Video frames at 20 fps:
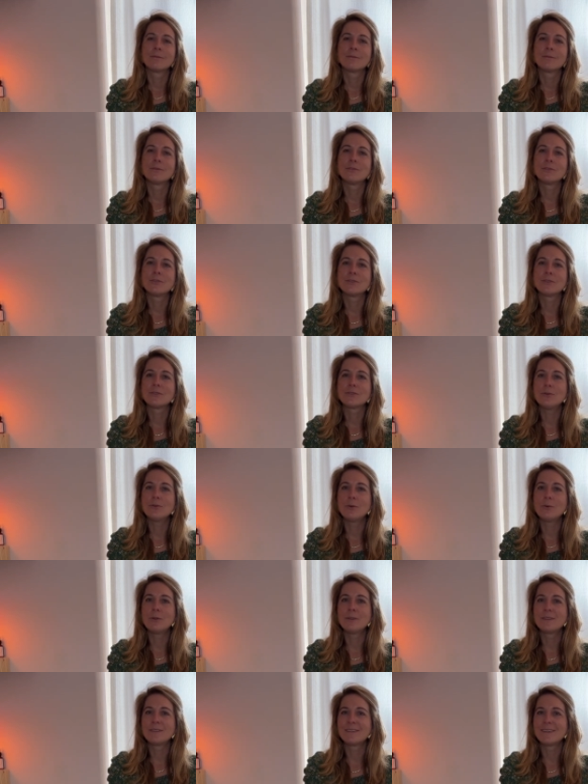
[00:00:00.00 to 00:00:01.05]
And just
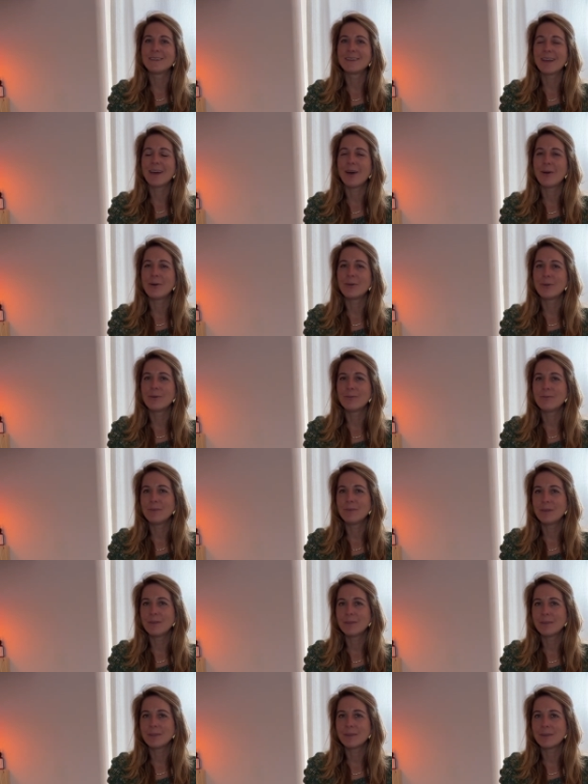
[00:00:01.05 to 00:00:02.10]
noticing how you're
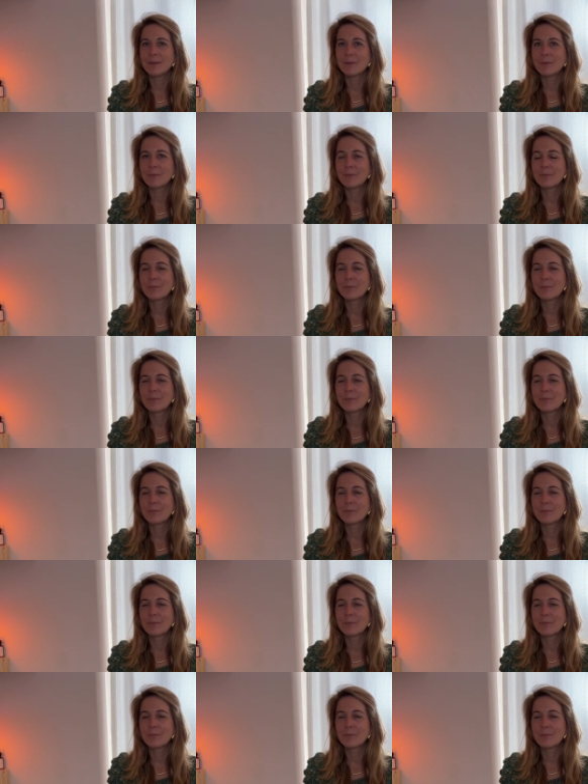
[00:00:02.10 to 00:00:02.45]
feeling.